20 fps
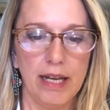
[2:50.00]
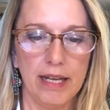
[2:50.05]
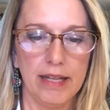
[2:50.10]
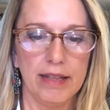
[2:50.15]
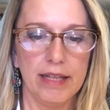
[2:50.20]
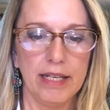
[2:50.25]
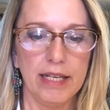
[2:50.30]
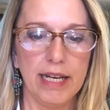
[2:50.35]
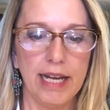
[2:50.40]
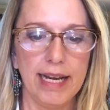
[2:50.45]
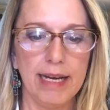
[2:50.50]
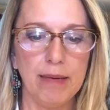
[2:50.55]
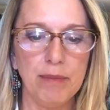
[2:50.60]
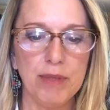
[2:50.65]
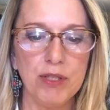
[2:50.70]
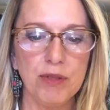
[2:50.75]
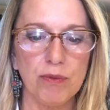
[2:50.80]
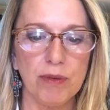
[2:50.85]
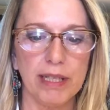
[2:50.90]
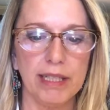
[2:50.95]
The name
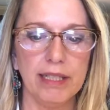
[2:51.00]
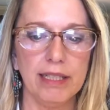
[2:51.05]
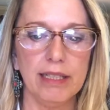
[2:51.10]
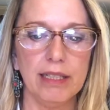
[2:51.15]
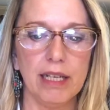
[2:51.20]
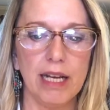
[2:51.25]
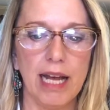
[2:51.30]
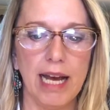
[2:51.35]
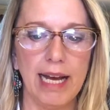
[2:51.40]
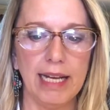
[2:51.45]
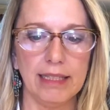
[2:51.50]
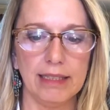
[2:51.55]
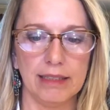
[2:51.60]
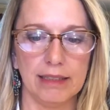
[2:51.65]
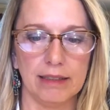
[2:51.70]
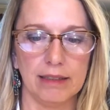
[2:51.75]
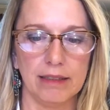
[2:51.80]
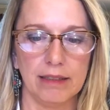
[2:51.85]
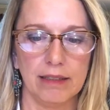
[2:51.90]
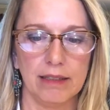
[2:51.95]
is written in
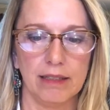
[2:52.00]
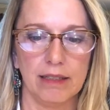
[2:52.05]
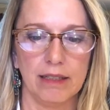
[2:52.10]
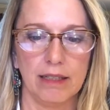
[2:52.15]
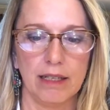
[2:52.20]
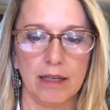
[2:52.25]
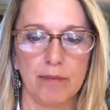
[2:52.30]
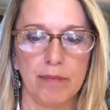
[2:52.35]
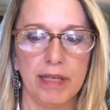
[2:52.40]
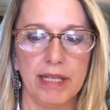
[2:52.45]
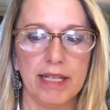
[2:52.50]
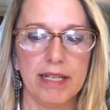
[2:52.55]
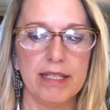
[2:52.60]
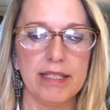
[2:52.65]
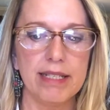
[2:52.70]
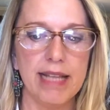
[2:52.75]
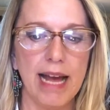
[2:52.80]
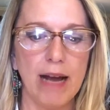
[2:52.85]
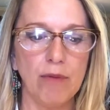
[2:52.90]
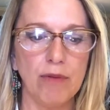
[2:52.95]
Latin because
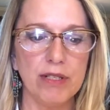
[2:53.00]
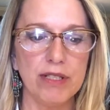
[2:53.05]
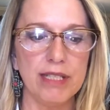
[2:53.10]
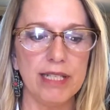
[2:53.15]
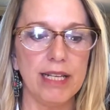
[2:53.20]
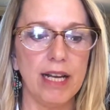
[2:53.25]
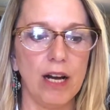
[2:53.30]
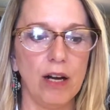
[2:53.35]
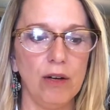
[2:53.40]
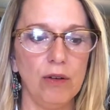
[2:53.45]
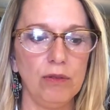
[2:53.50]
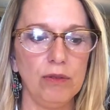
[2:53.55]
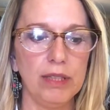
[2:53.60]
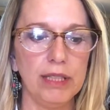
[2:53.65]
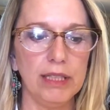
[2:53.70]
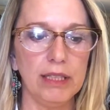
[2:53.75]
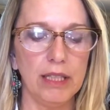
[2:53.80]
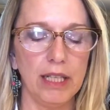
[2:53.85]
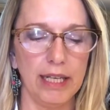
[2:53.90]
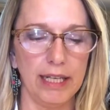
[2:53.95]
that was the
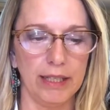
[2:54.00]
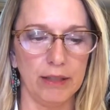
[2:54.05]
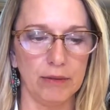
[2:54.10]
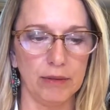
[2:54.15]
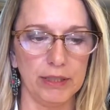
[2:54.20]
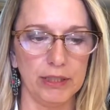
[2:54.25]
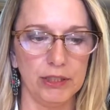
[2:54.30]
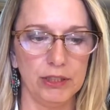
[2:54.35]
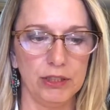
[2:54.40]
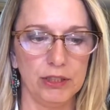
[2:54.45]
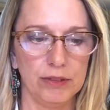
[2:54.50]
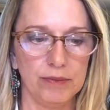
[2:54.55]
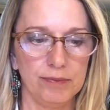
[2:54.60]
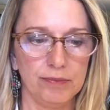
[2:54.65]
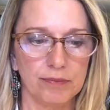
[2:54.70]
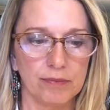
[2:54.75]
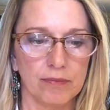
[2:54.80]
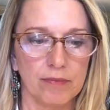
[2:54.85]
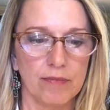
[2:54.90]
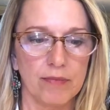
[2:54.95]
only language
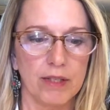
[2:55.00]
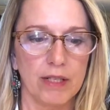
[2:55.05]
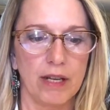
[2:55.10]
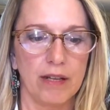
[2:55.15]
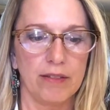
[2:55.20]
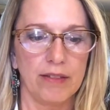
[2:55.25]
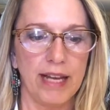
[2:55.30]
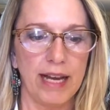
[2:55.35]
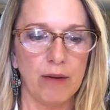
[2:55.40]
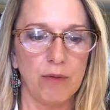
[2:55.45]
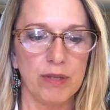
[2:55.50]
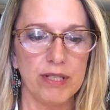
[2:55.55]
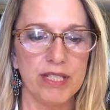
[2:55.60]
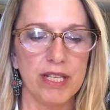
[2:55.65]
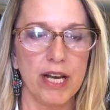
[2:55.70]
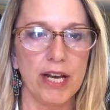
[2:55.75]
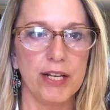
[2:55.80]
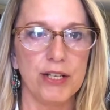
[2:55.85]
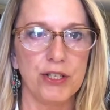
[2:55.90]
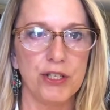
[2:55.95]
that was
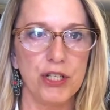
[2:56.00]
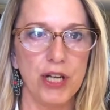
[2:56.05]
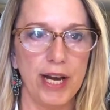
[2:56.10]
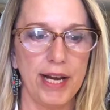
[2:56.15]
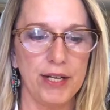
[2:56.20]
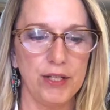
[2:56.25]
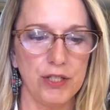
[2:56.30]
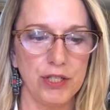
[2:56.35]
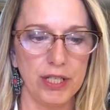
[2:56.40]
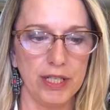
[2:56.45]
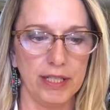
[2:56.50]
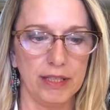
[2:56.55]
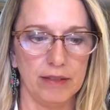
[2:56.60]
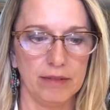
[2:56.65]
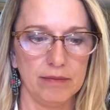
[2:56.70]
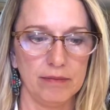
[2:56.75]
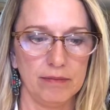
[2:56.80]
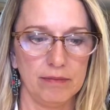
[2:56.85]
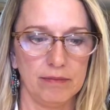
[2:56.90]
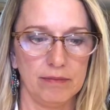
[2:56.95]
unchanging.
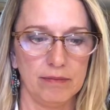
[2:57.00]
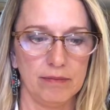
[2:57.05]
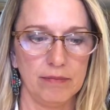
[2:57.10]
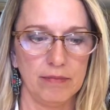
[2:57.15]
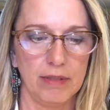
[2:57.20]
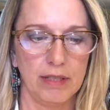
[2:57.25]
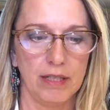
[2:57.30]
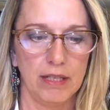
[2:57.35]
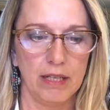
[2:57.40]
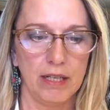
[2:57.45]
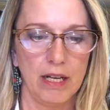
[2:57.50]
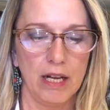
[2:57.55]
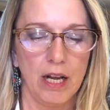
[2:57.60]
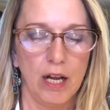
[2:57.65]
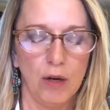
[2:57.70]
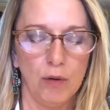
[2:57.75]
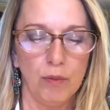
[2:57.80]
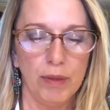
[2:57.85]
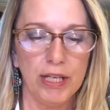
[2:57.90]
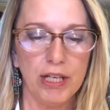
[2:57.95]

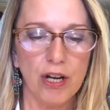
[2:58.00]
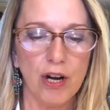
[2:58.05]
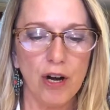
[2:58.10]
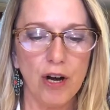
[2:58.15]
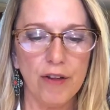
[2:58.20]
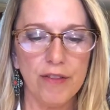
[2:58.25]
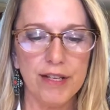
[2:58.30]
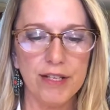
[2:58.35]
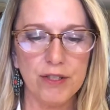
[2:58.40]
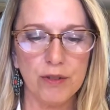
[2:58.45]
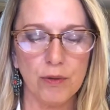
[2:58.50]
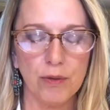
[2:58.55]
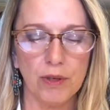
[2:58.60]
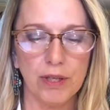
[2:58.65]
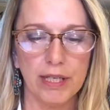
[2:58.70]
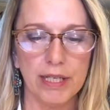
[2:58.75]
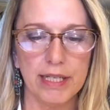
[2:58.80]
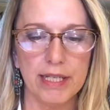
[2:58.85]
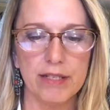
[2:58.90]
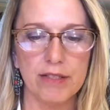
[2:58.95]
We call this
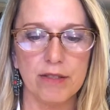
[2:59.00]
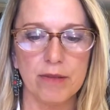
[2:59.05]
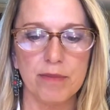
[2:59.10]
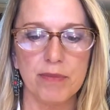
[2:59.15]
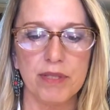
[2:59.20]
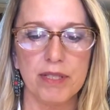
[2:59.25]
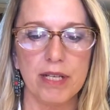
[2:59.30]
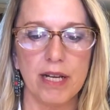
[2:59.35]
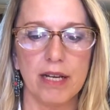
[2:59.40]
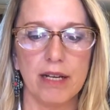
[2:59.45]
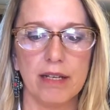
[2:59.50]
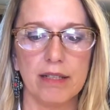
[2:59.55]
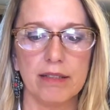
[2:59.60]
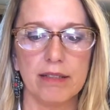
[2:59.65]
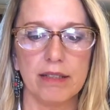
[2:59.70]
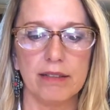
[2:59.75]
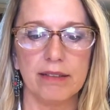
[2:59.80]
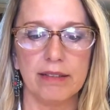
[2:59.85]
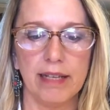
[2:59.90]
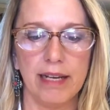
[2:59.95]

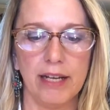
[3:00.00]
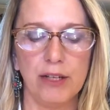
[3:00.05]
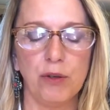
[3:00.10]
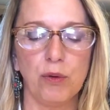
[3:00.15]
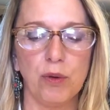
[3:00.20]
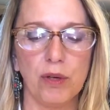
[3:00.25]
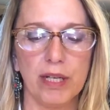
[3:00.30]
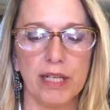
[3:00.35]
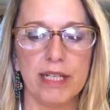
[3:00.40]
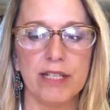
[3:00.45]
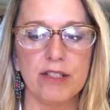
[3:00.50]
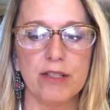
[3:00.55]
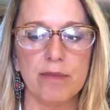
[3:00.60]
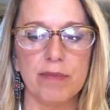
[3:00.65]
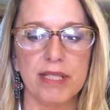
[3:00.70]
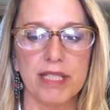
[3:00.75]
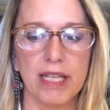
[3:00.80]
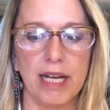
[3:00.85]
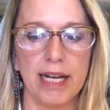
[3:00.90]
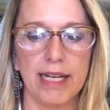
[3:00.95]
an organism's
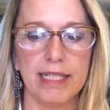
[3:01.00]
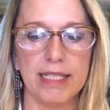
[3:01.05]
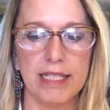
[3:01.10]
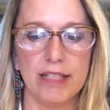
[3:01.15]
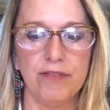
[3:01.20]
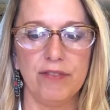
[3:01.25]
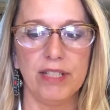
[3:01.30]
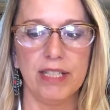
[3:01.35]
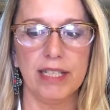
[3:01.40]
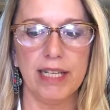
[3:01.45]
scientific